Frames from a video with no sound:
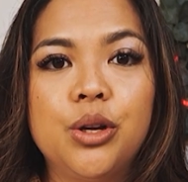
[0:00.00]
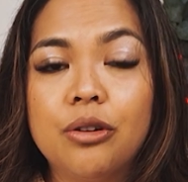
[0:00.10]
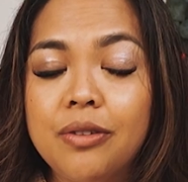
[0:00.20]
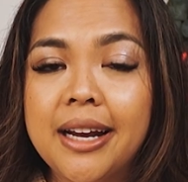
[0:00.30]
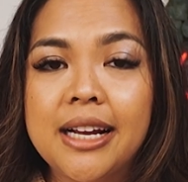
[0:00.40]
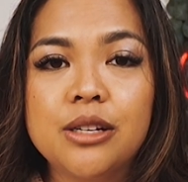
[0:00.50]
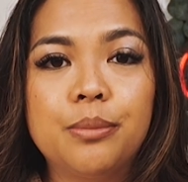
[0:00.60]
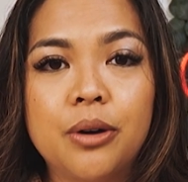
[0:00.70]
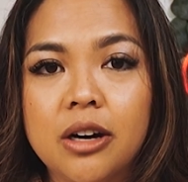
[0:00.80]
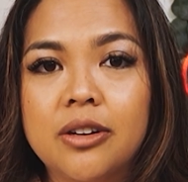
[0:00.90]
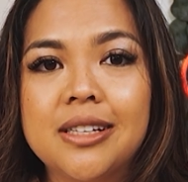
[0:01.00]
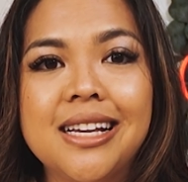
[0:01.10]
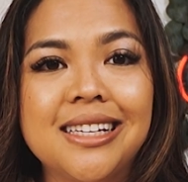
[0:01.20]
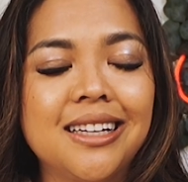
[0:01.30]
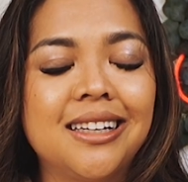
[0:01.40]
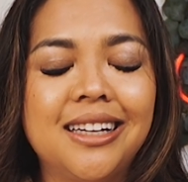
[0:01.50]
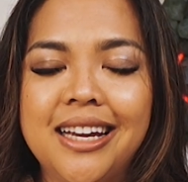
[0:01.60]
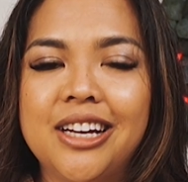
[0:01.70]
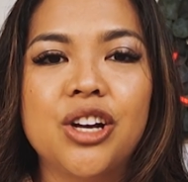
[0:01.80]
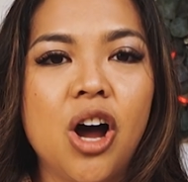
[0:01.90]
your financial progress isn't going to
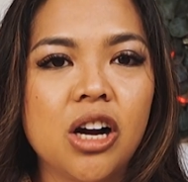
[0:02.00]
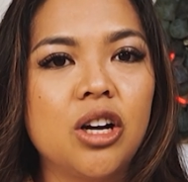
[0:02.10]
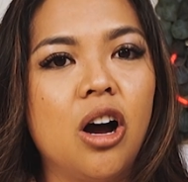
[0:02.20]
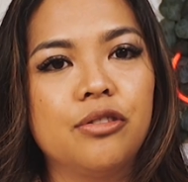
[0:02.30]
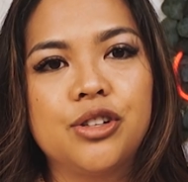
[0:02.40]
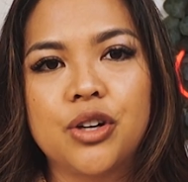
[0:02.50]
get knocked off